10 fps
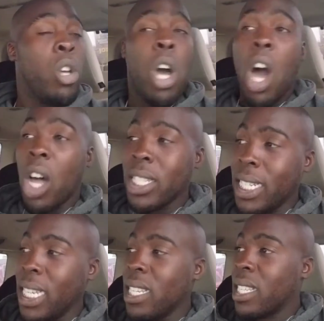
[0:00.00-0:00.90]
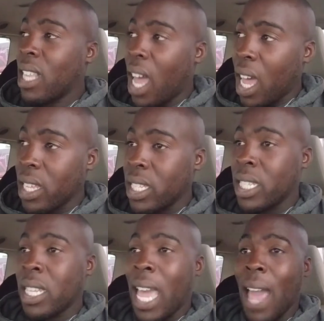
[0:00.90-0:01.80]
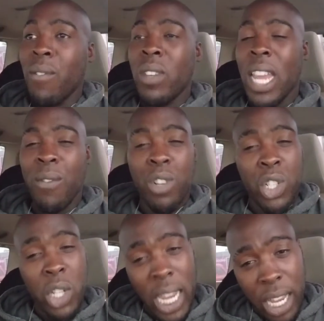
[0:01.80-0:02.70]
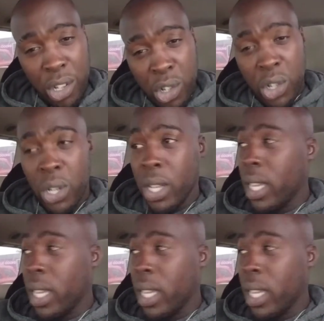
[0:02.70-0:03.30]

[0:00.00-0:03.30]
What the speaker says: All of these laws have never changed